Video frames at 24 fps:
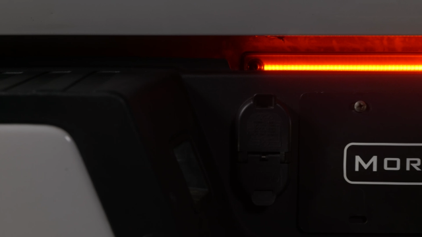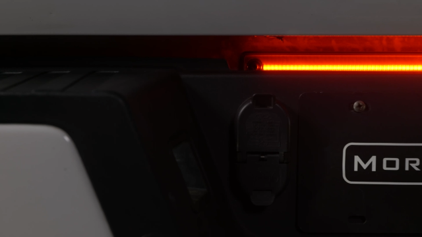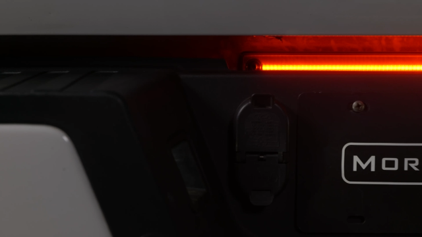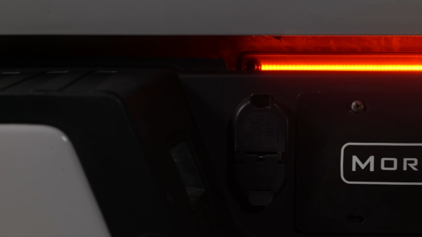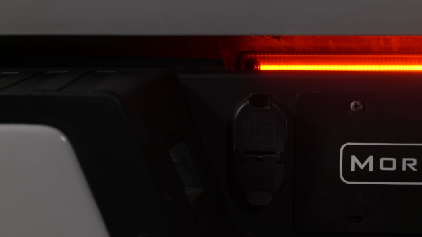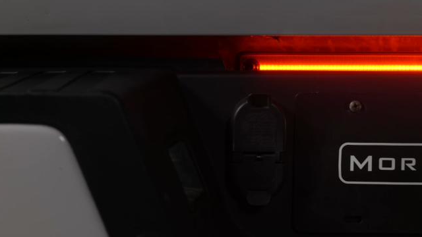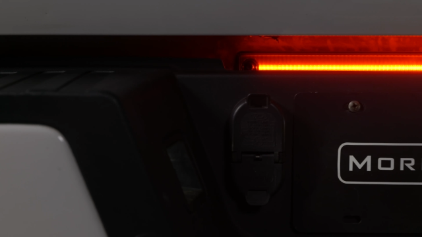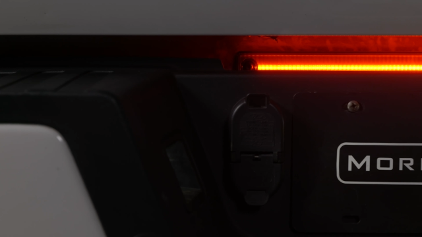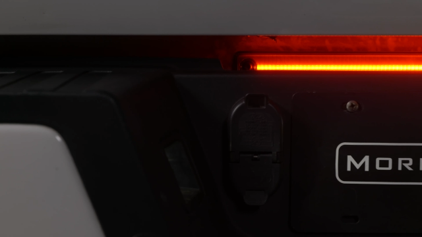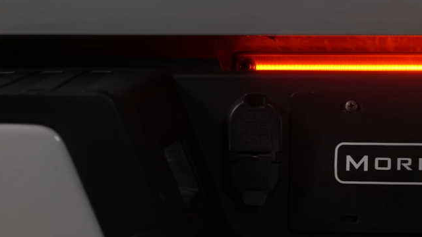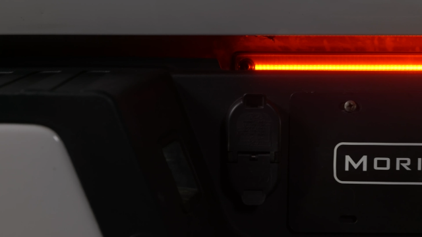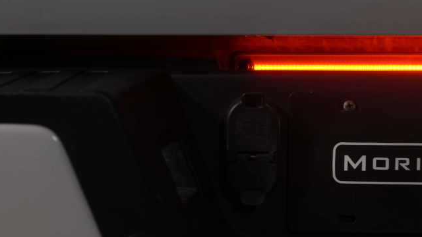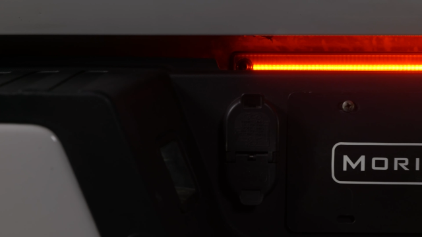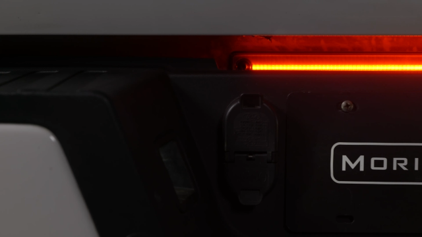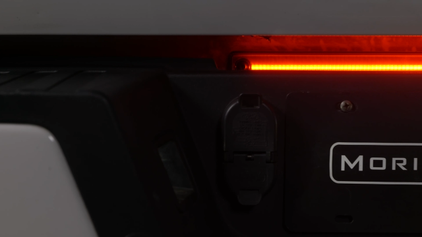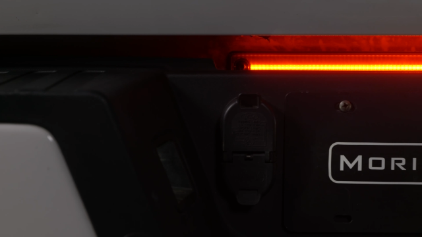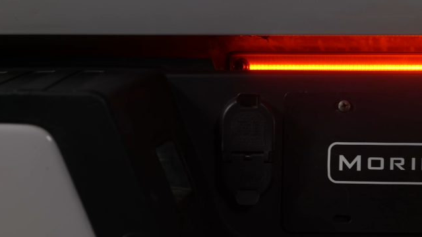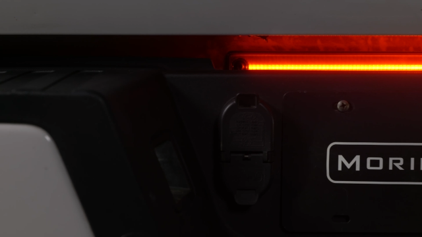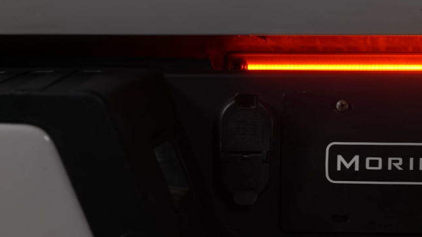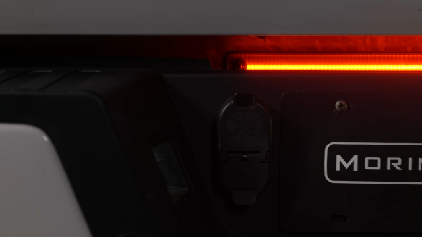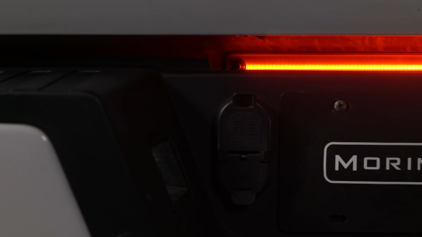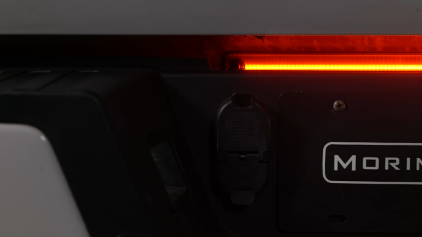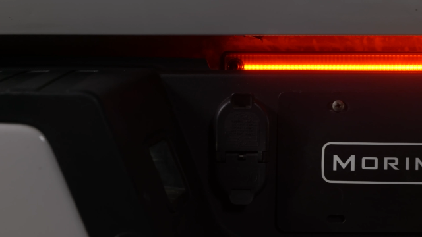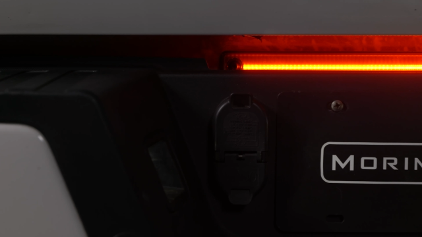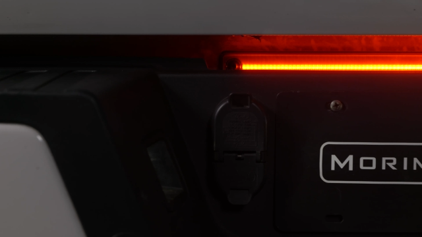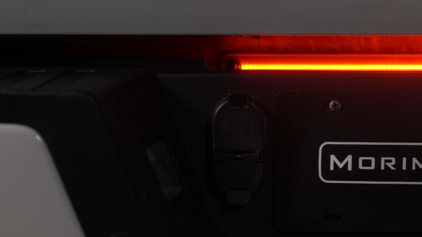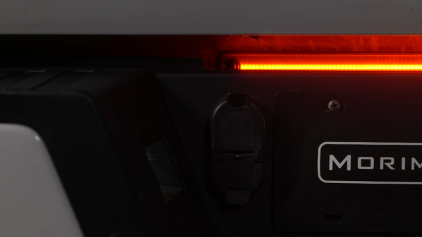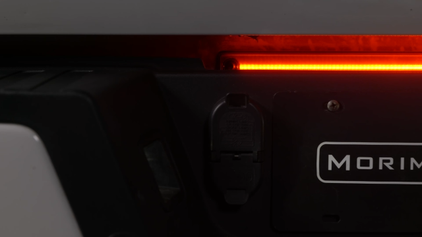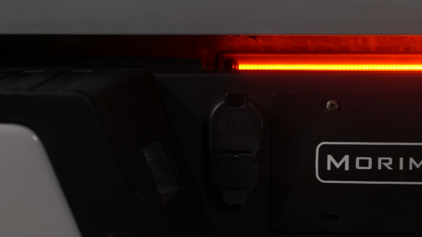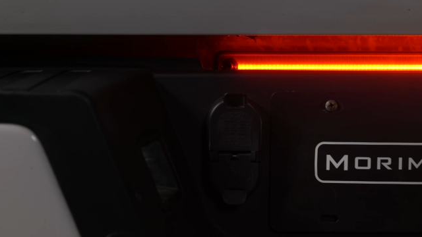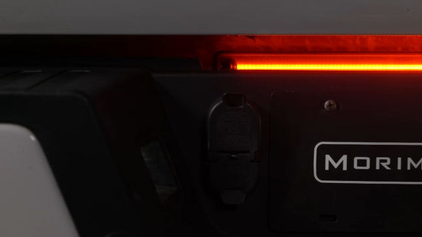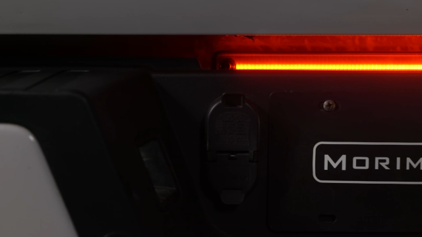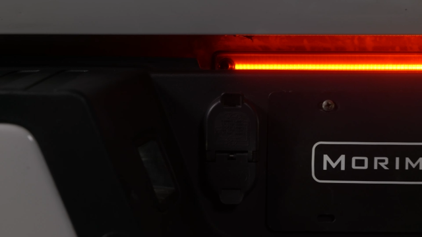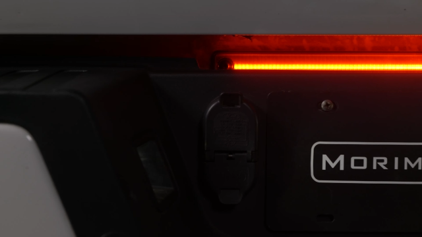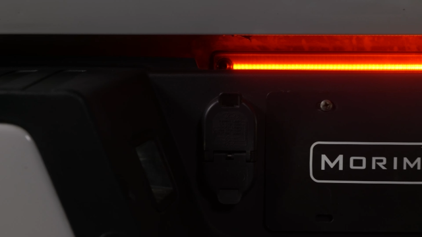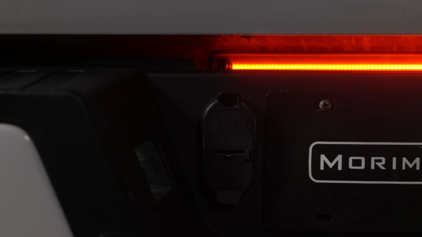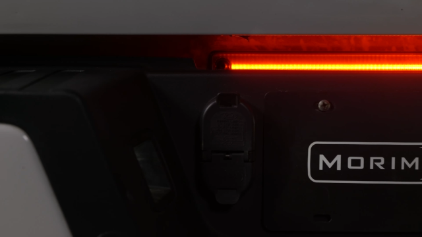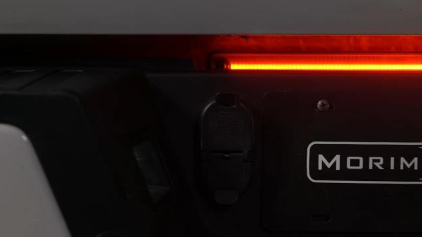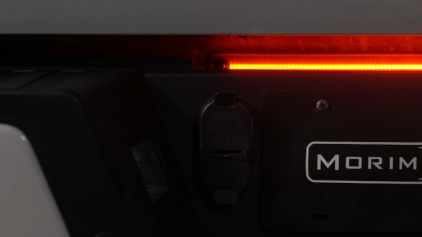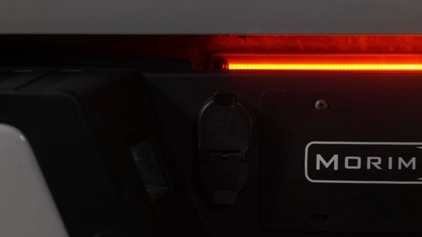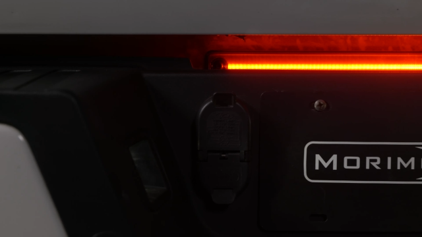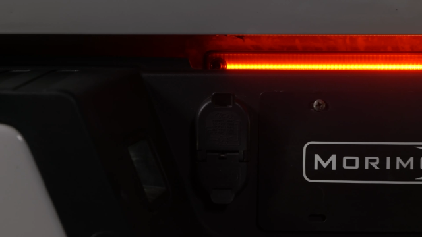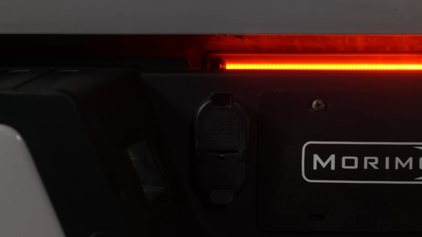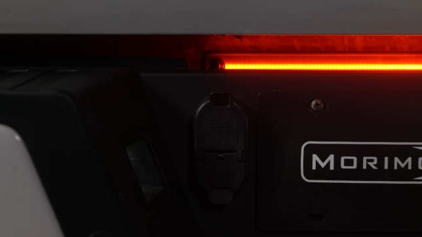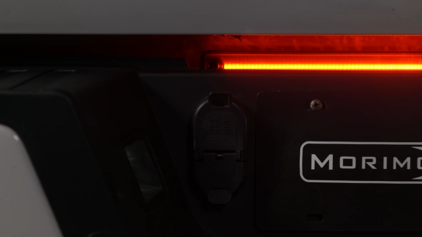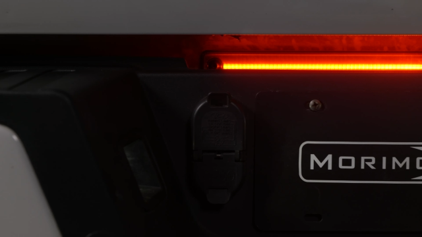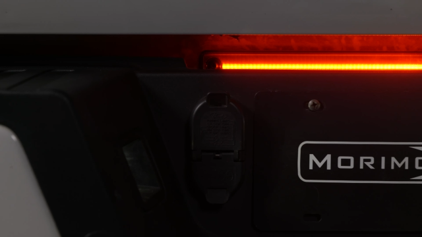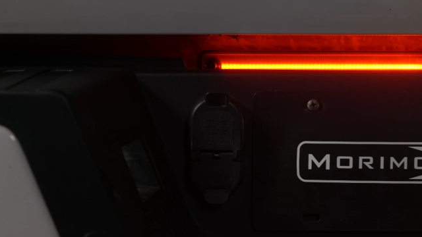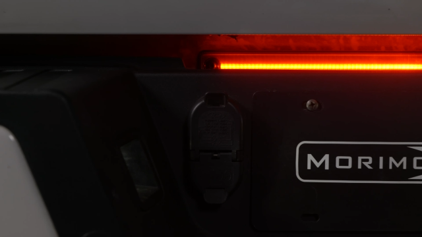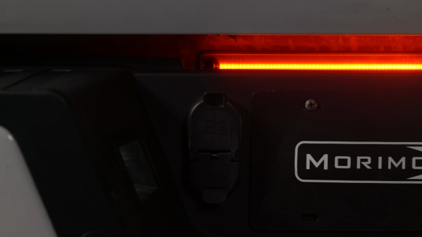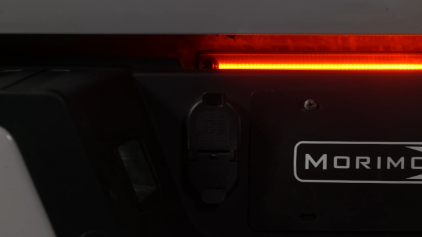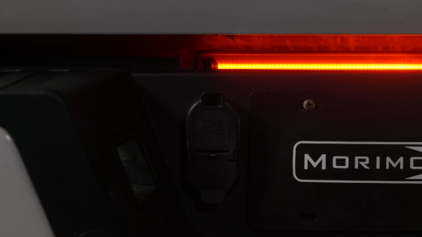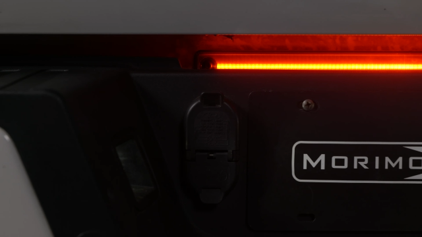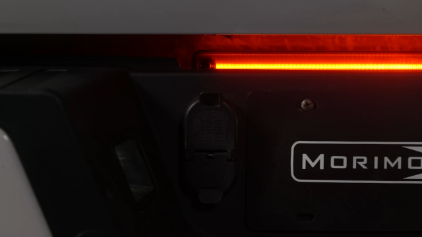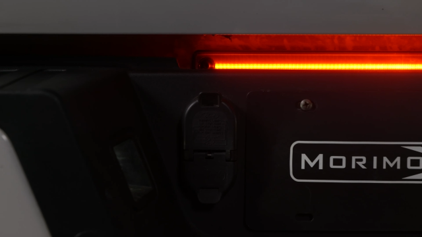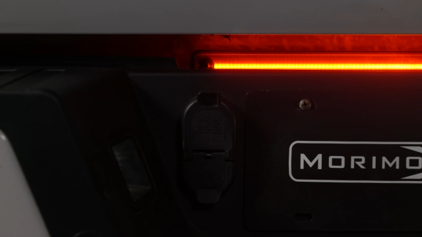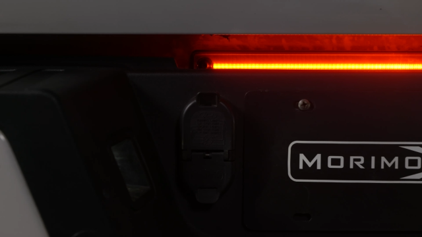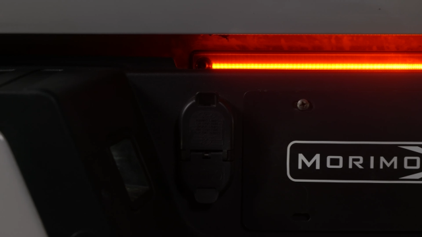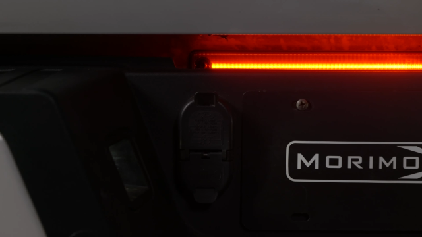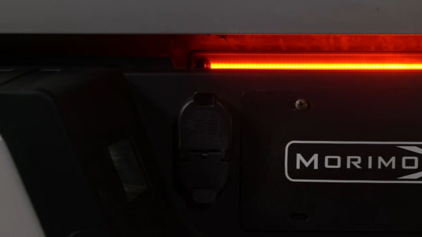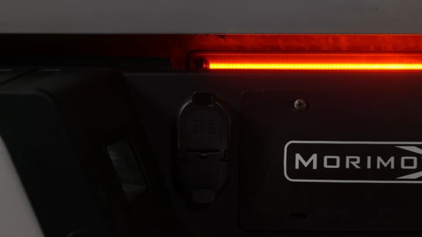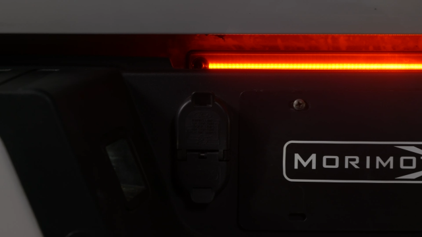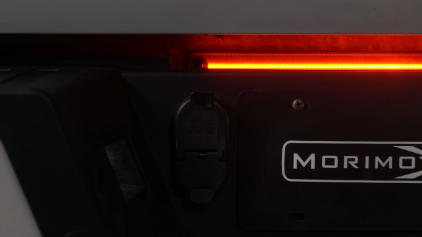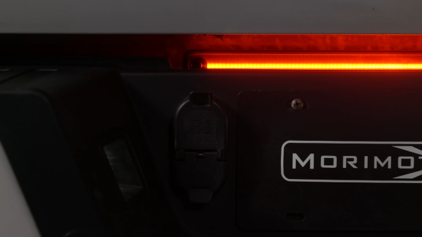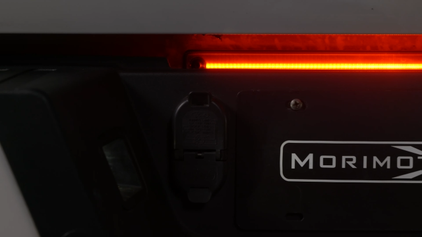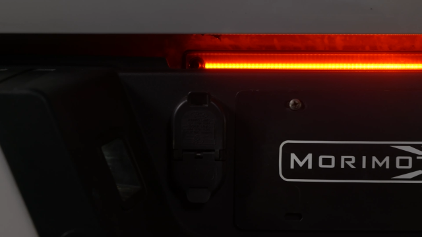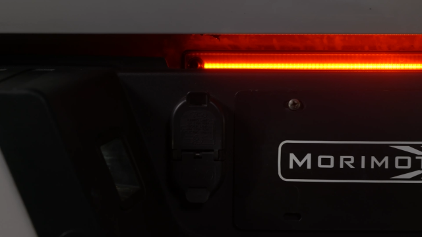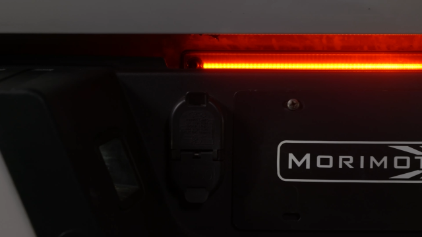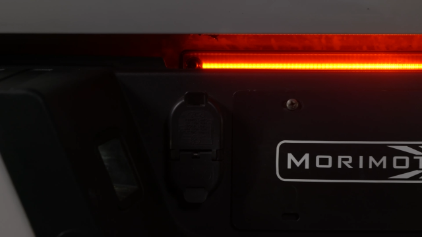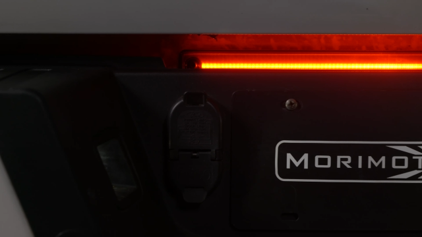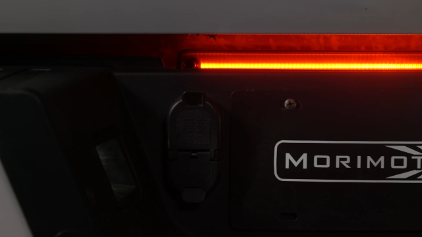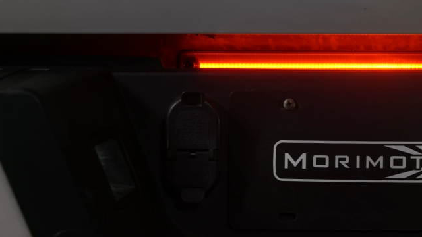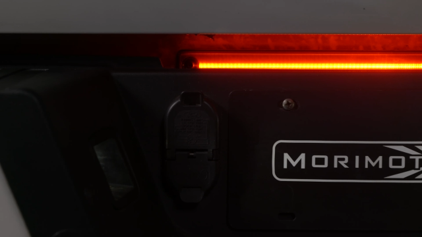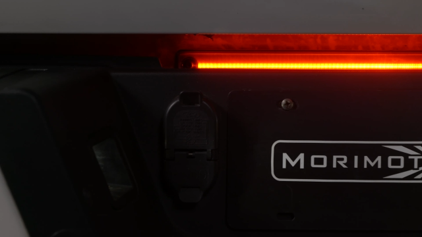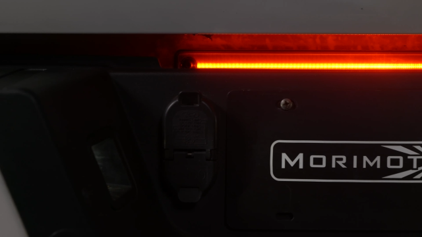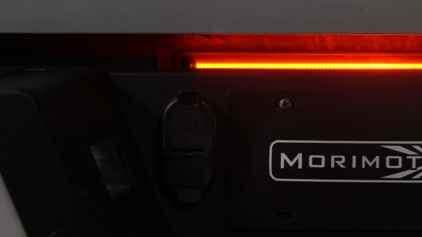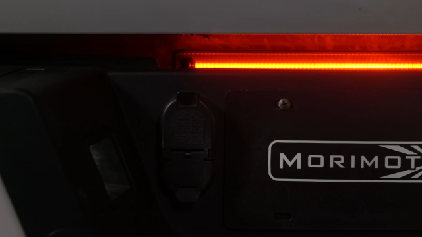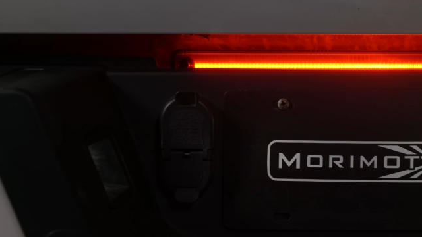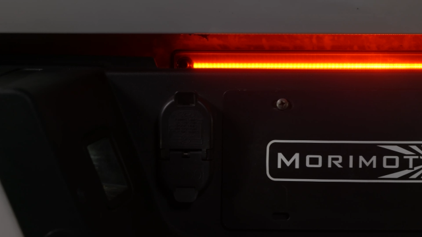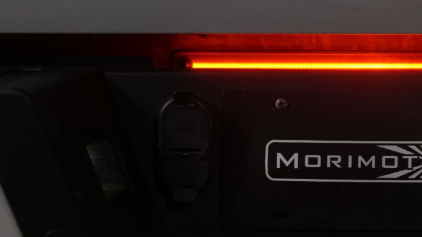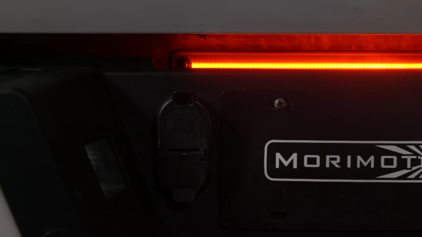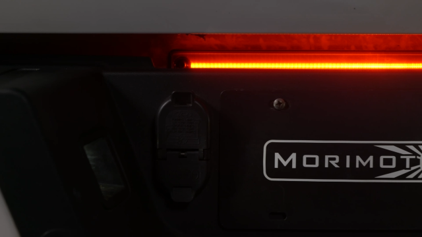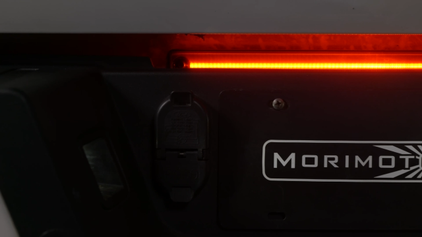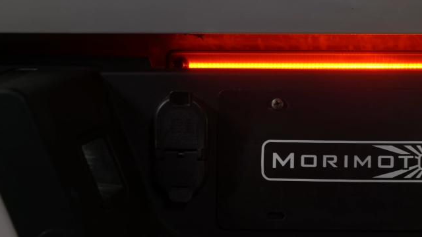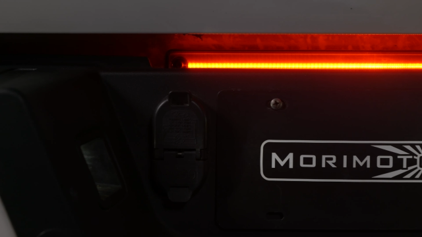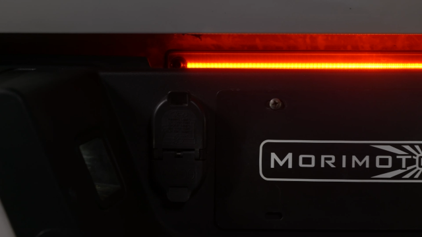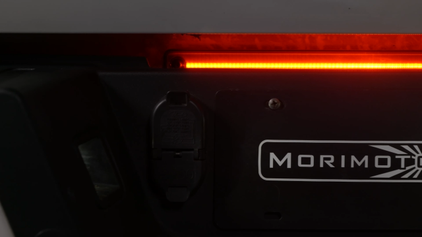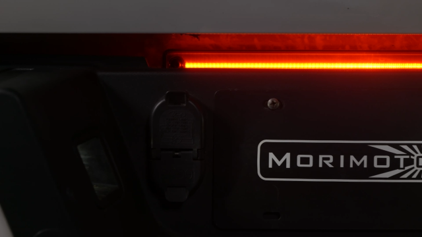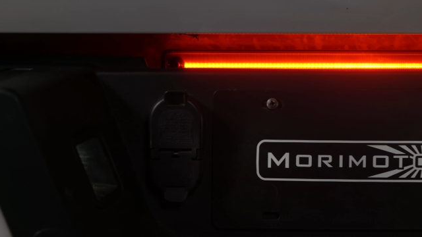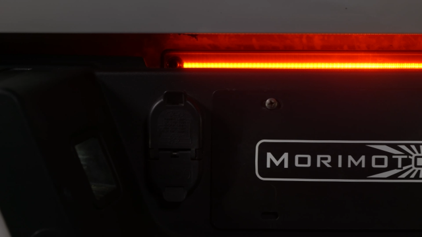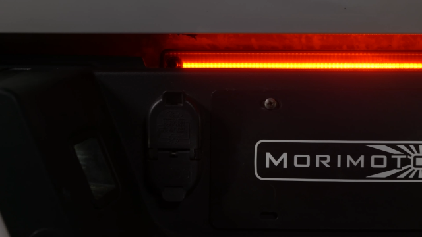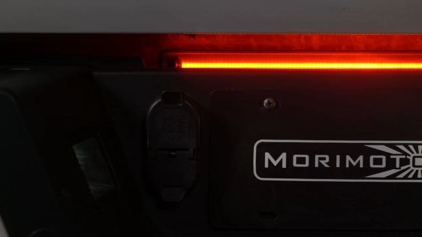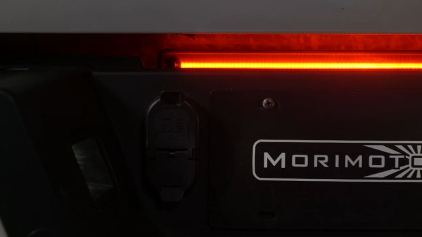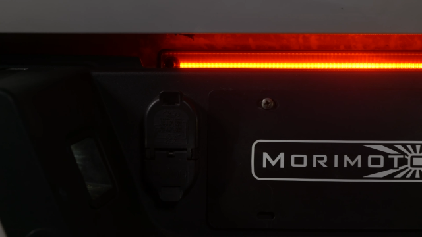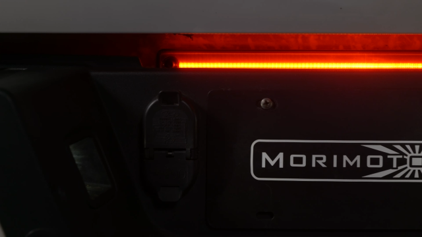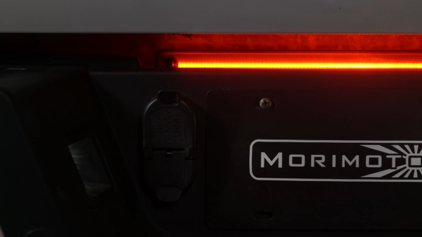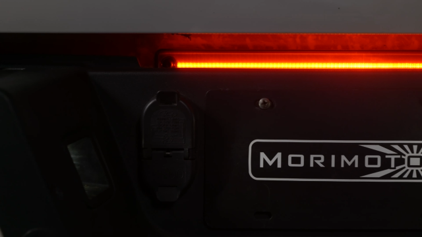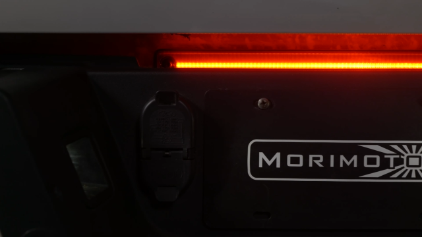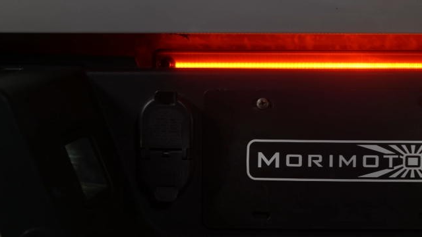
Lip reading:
[unreadable: no face in view]